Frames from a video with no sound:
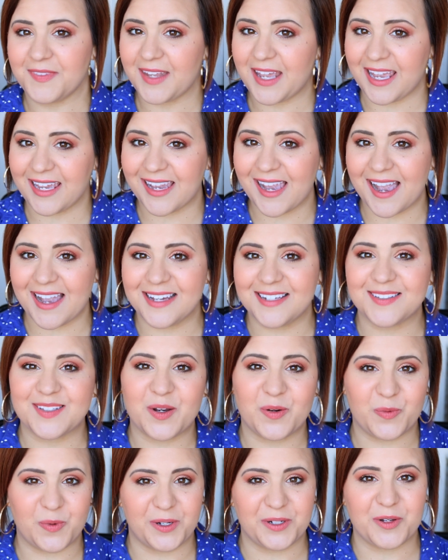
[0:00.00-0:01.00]
Hey guys,
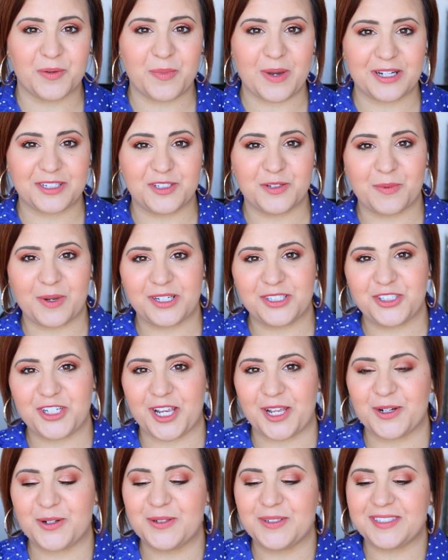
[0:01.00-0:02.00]
welcome back to my
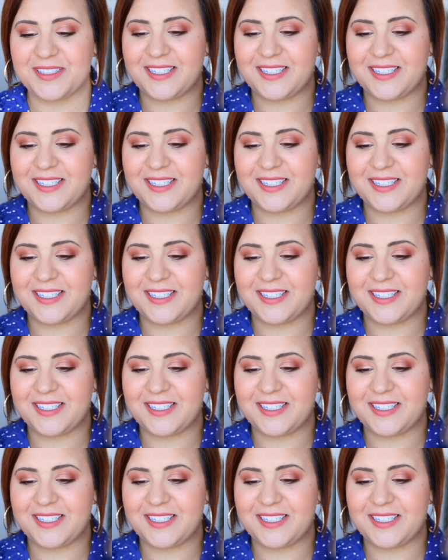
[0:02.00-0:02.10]
channel.